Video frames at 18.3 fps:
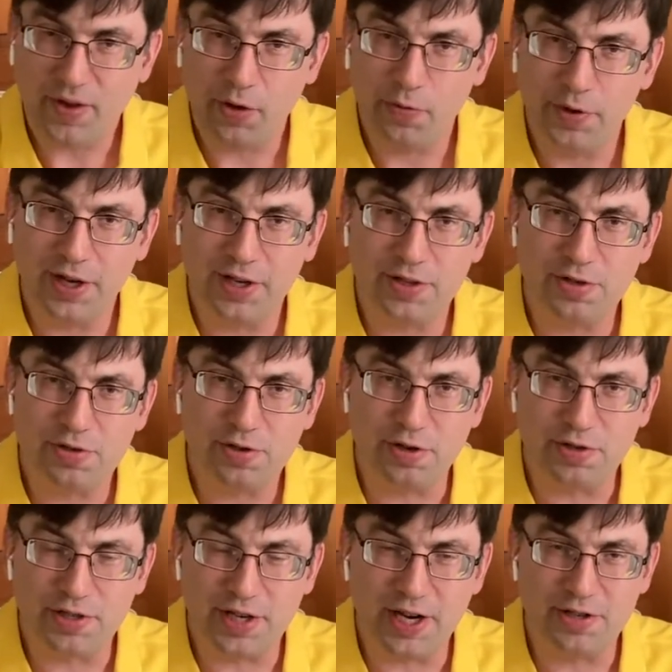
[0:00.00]
We get the
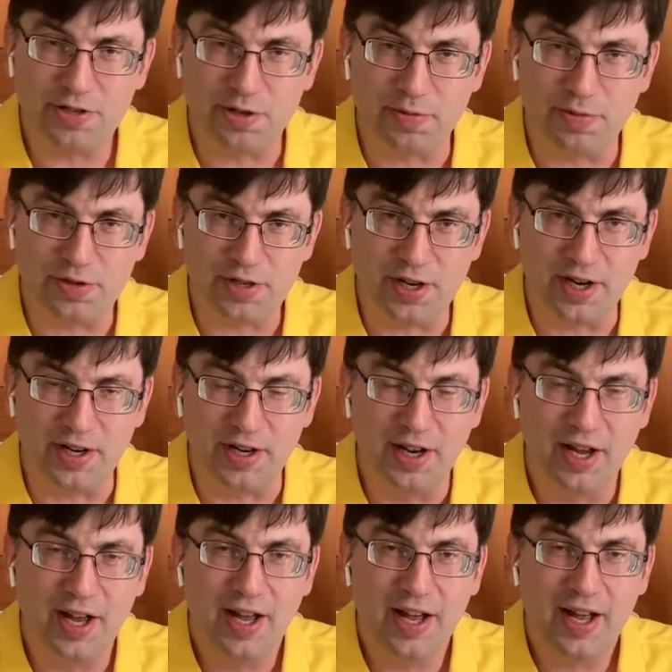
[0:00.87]
church answering machine.
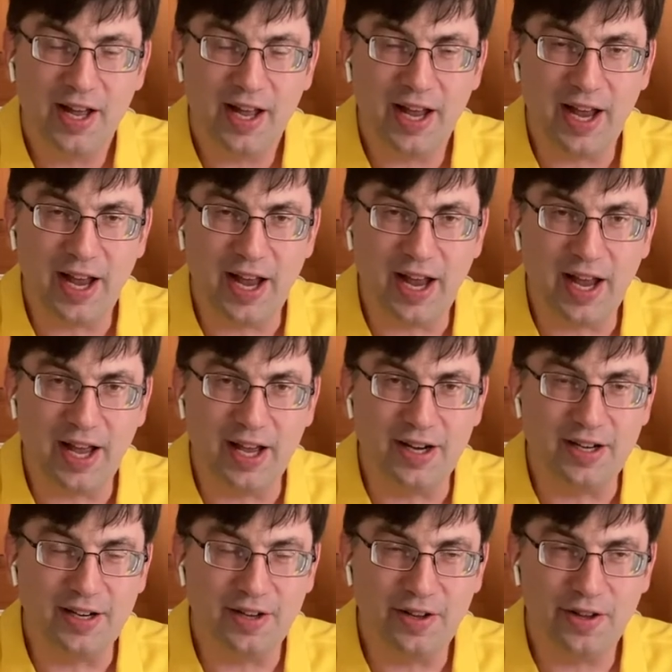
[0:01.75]

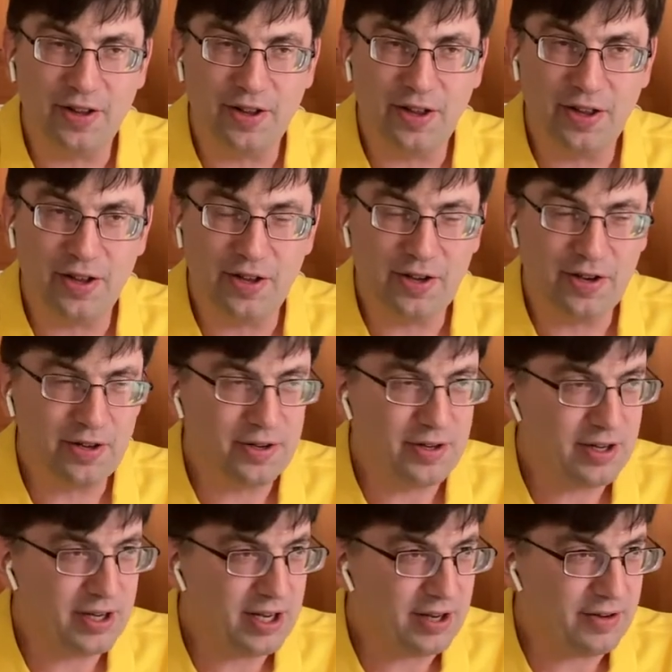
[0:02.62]
And
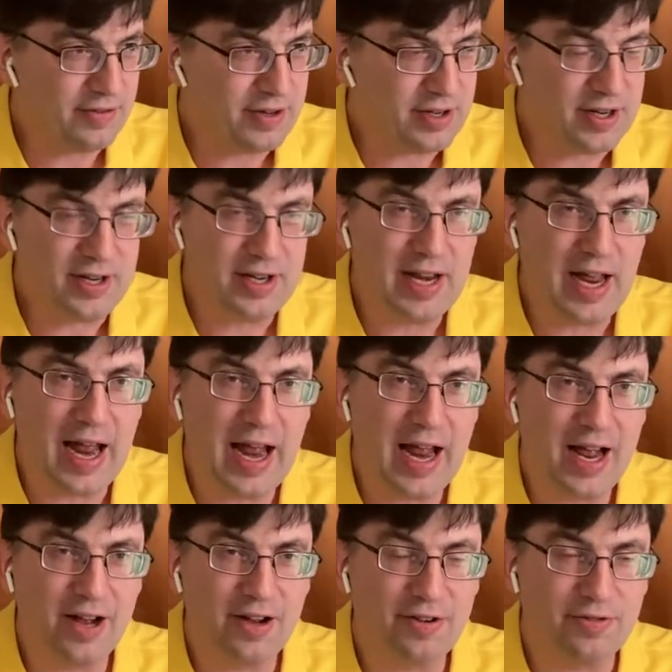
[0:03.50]
if it didn't
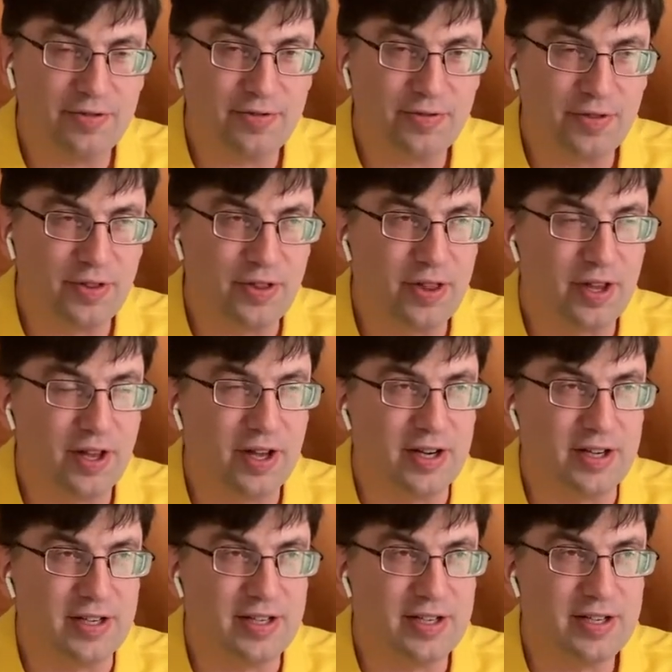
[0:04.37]
have
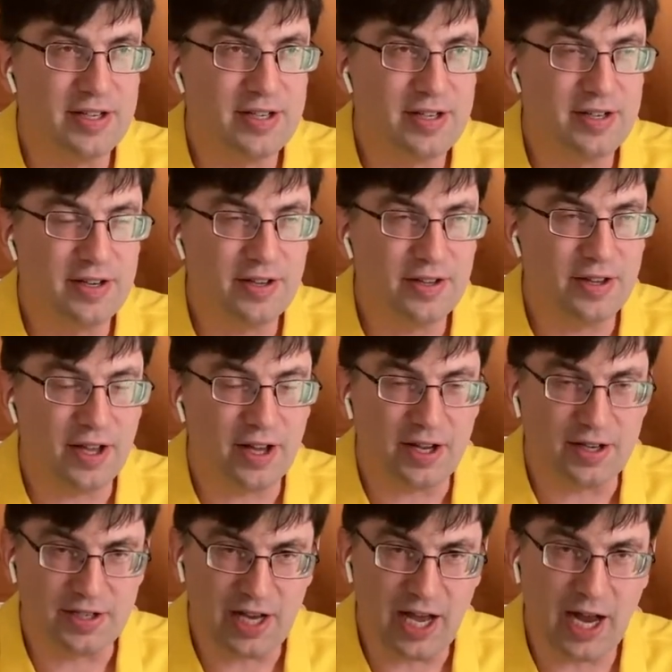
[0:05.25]
the,
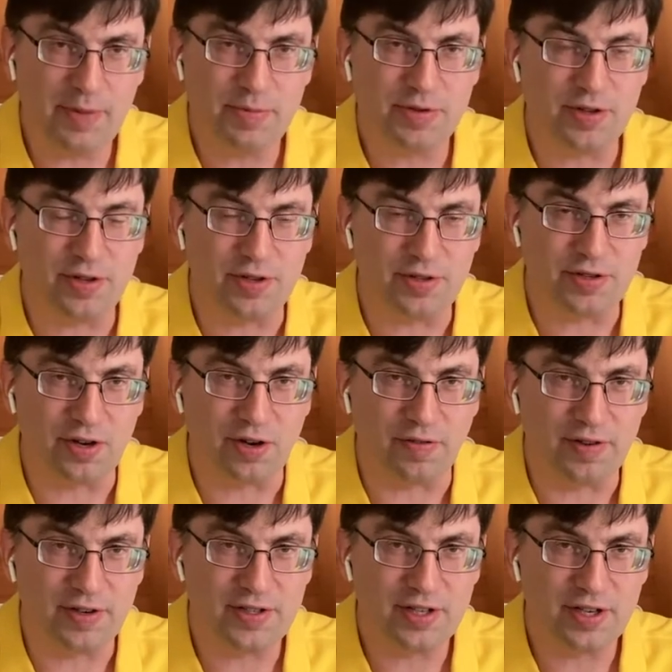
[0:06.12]
the times of the
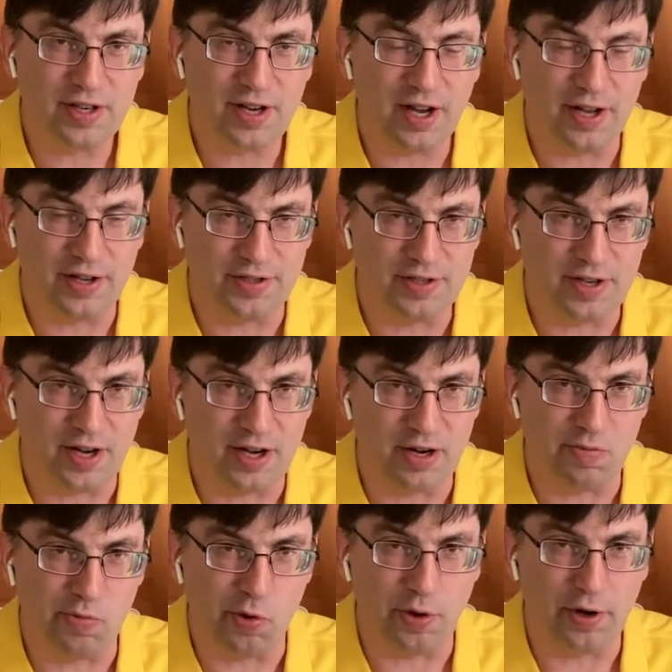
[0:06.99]
service on Sunday
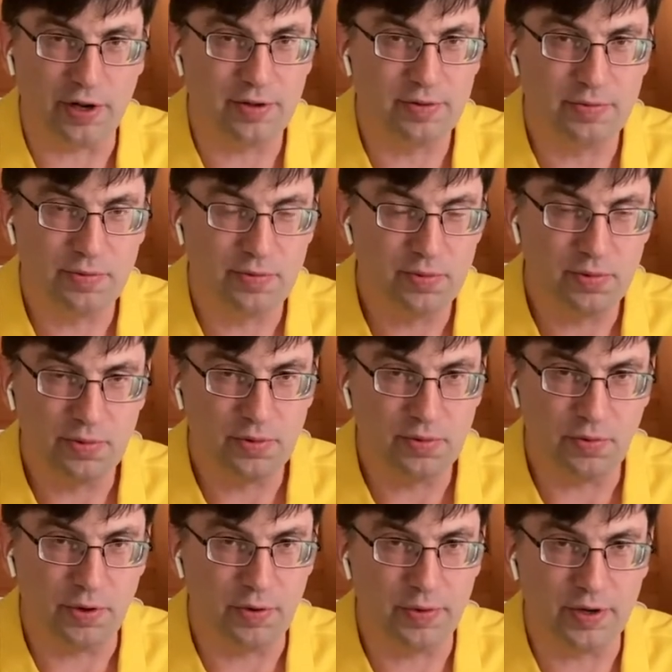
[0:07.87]
morning,
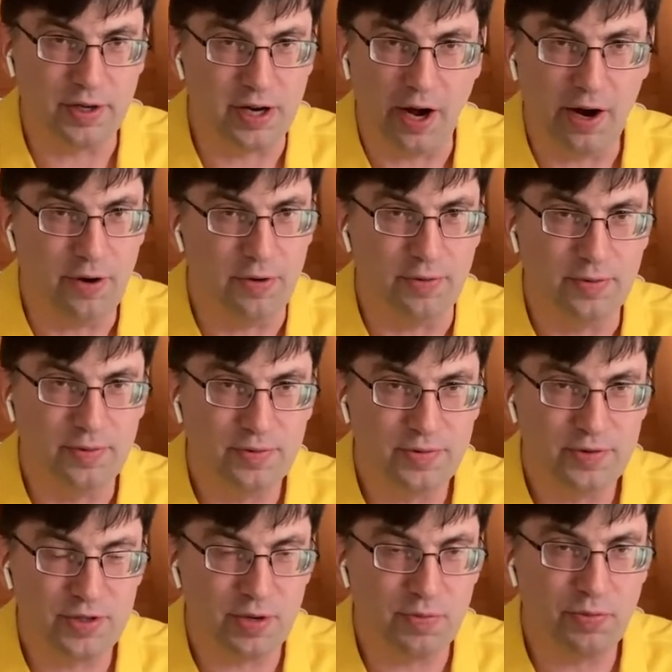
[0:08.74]
we wouldn't go
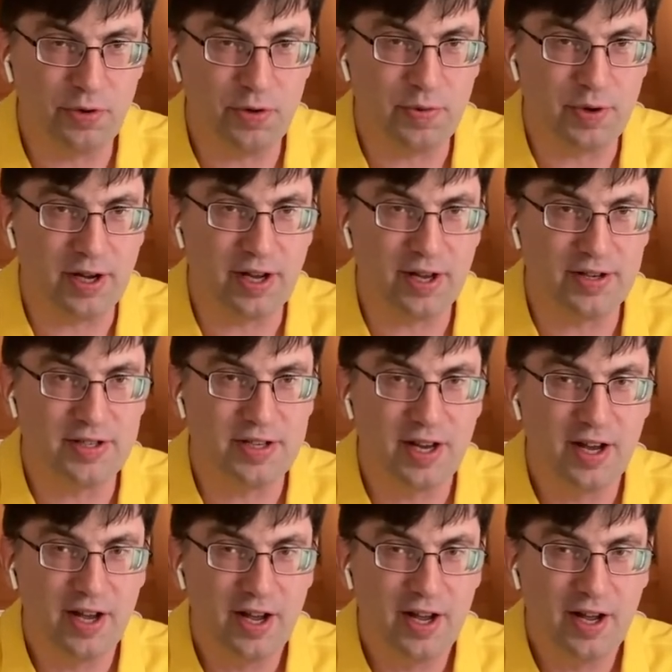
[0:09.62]
simply because
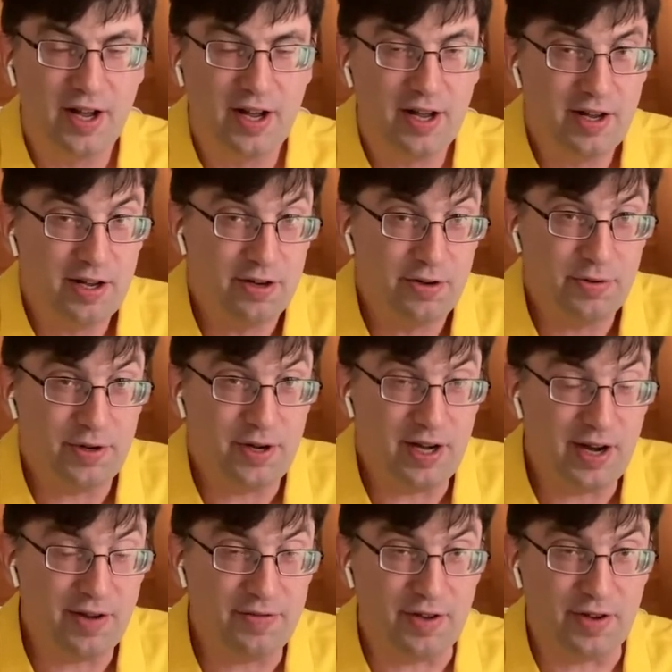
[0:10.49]
we
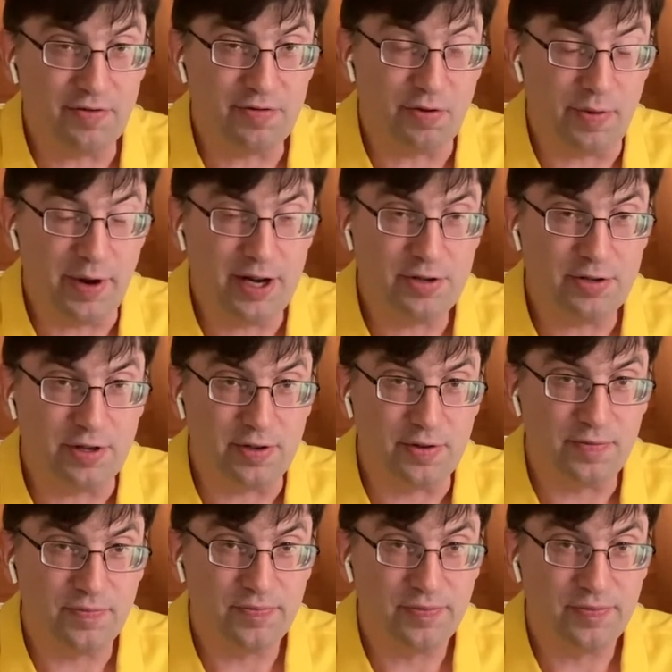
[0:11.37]
didn't have the information.